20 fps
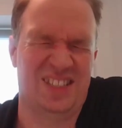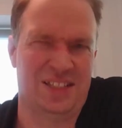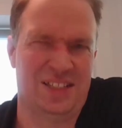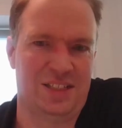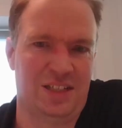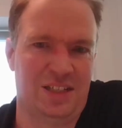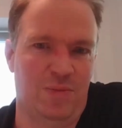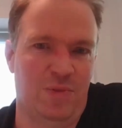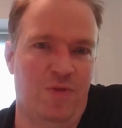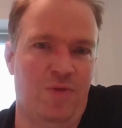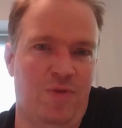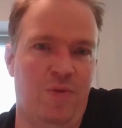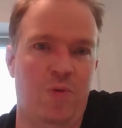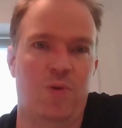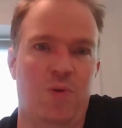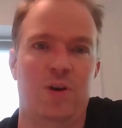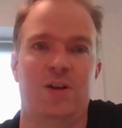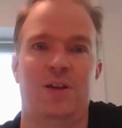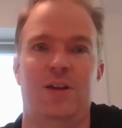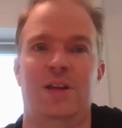as I said
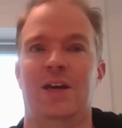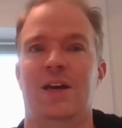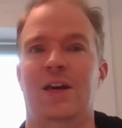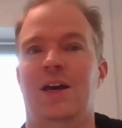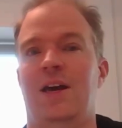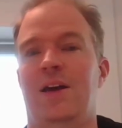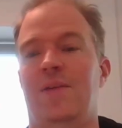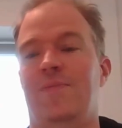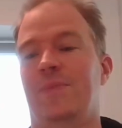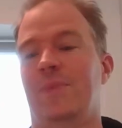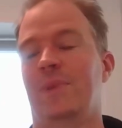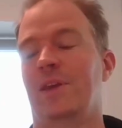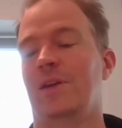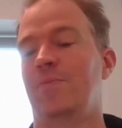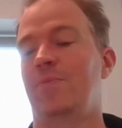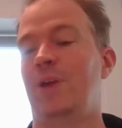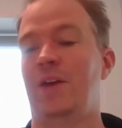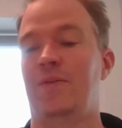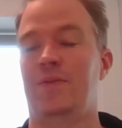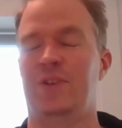before, the
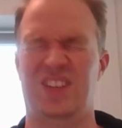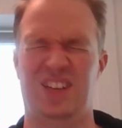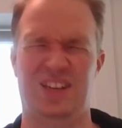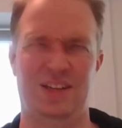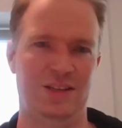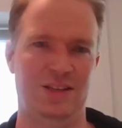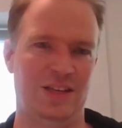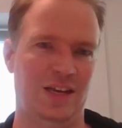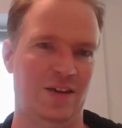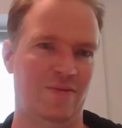pivoting,